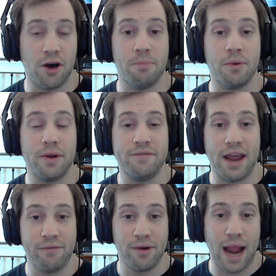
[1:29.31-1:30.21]
but we've
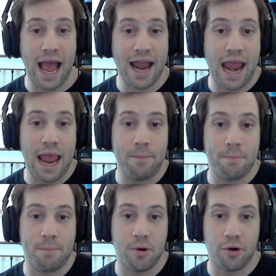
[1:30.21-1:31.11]
never had a
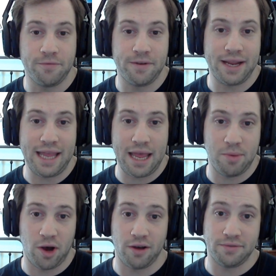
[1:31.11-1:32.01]
perfect game
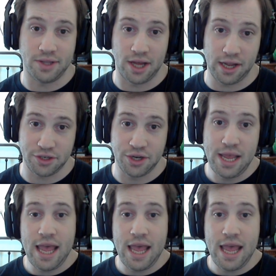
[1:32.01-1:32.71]
off launch.